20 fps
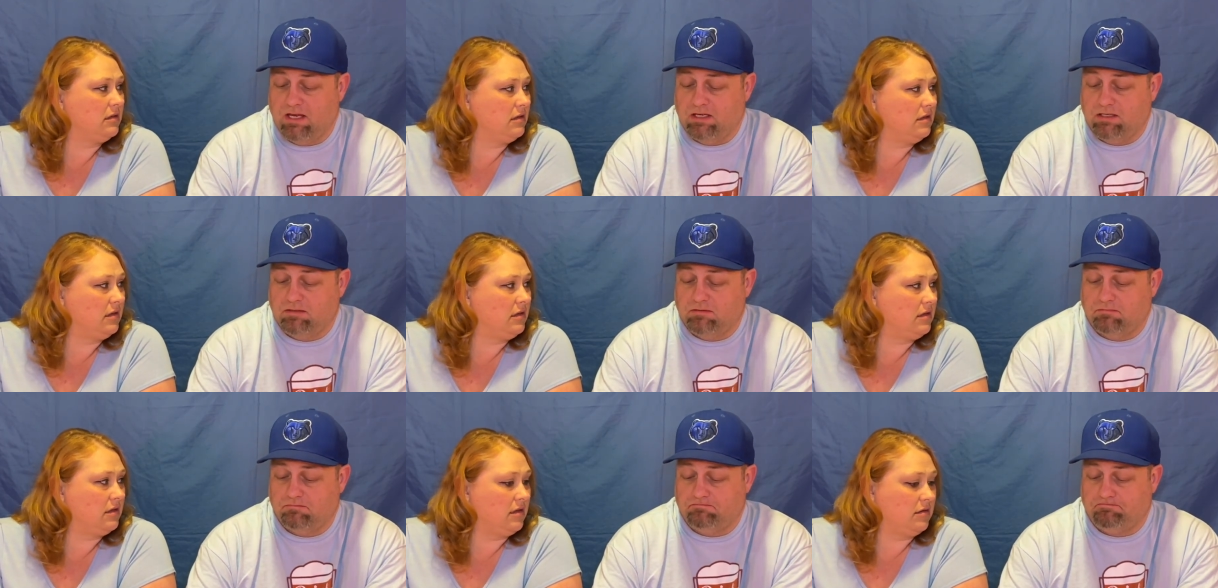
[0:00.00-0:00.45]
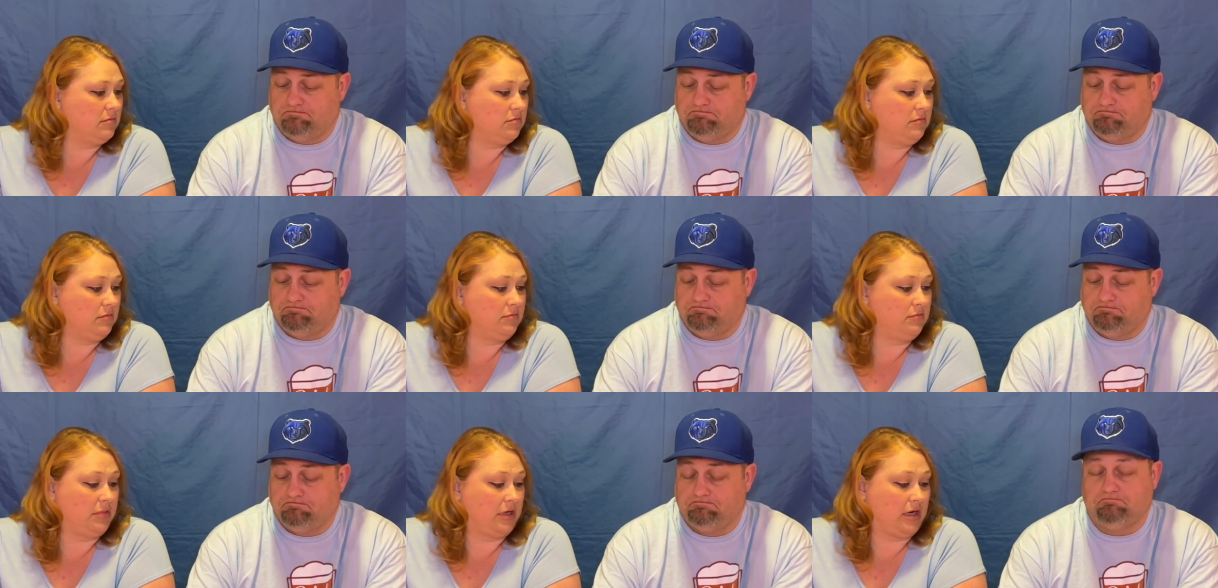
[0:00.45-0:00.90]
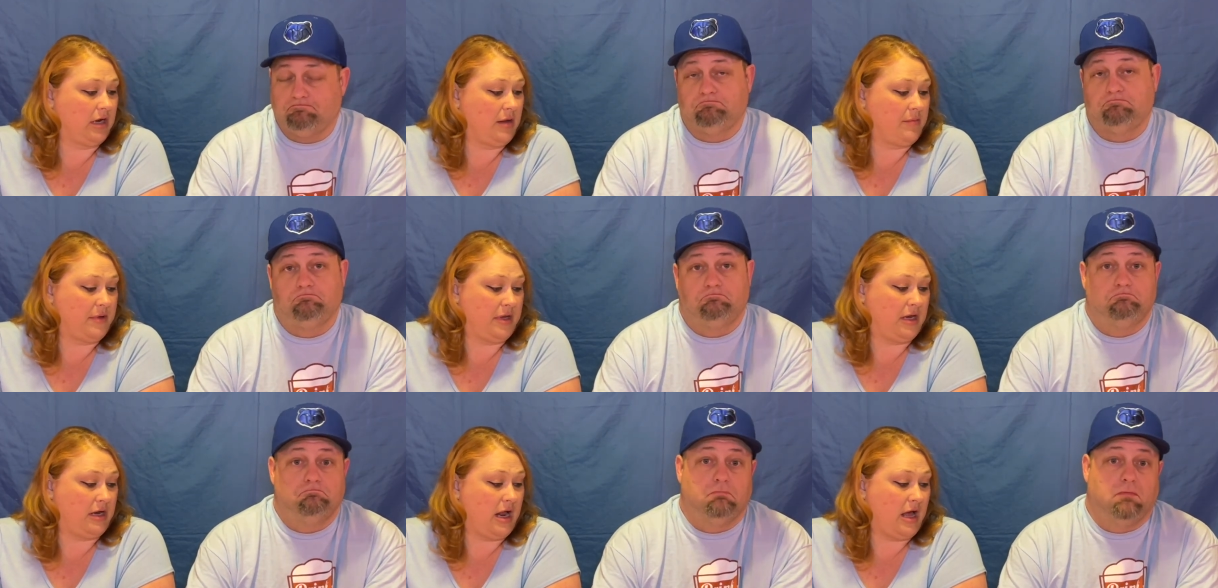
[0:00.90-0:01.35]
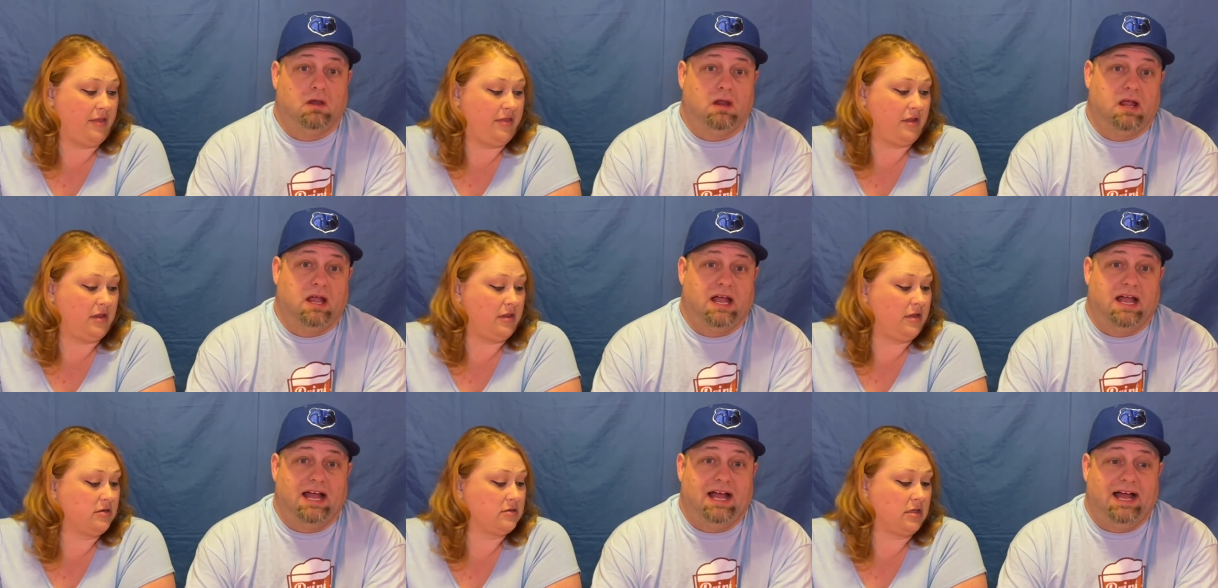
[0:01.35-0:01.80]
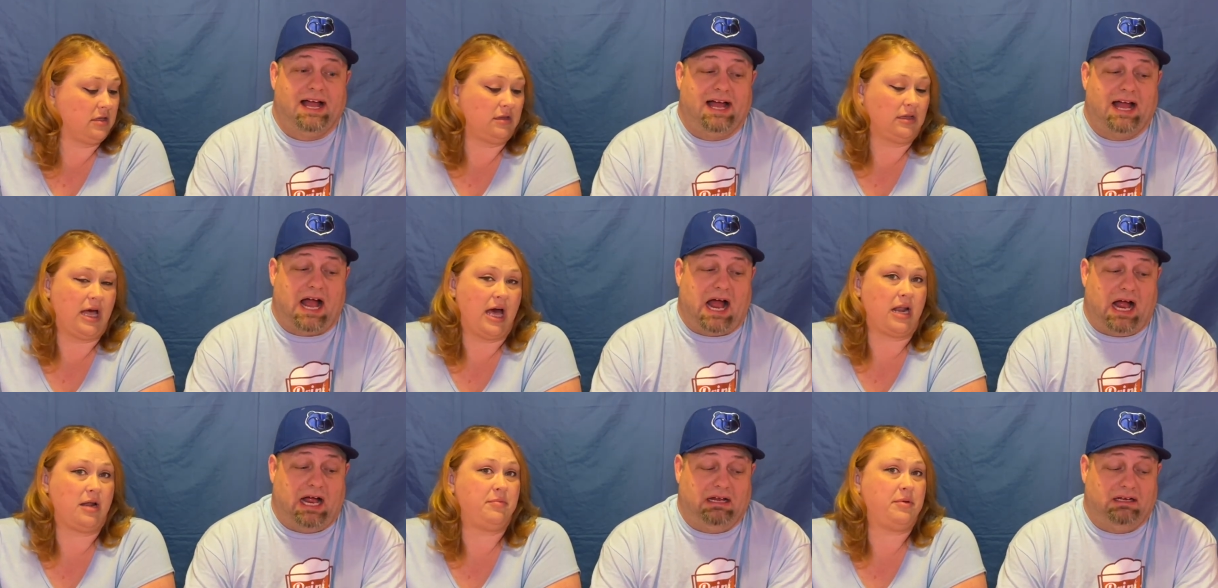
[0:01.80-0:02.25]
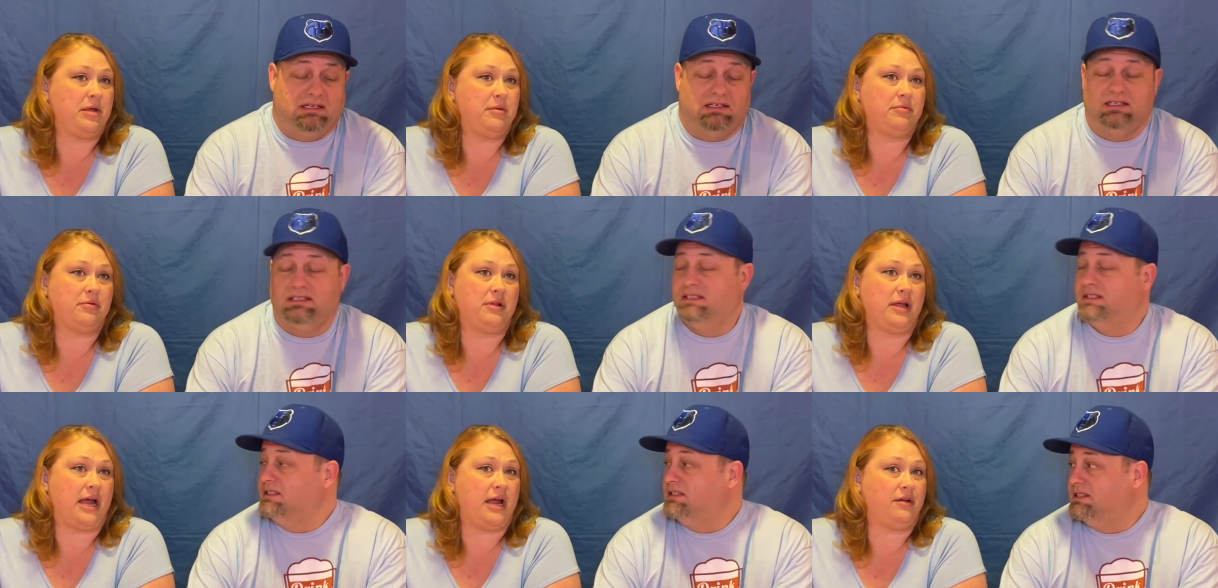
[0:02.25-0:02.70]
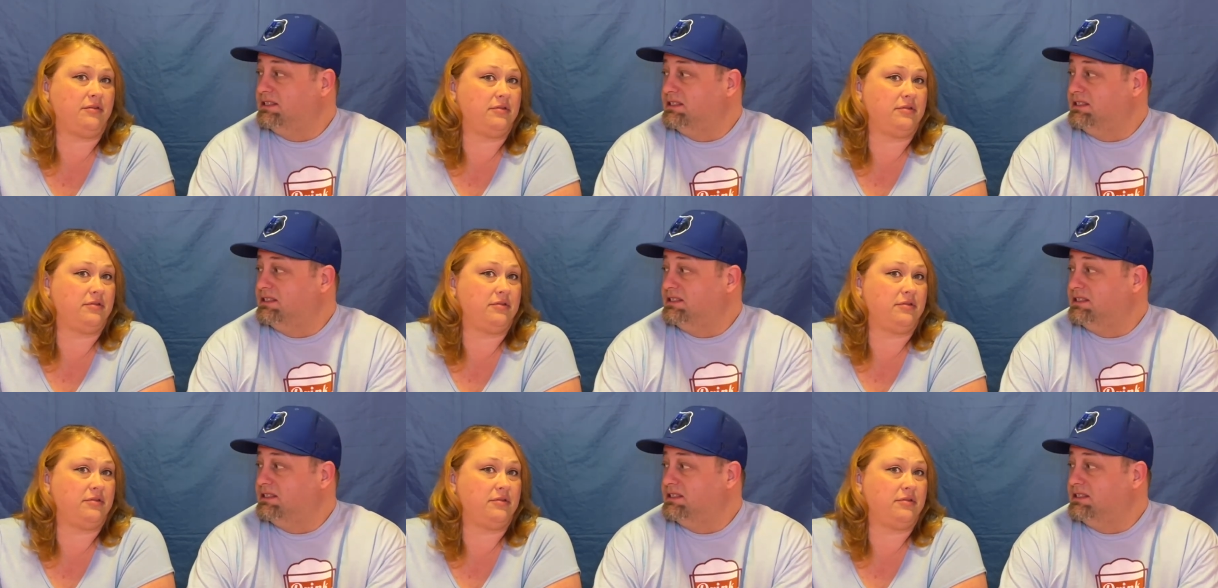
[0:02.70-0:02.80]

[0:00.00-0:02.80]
Speaker 1: Um, but I mean, I think there's a lot of people out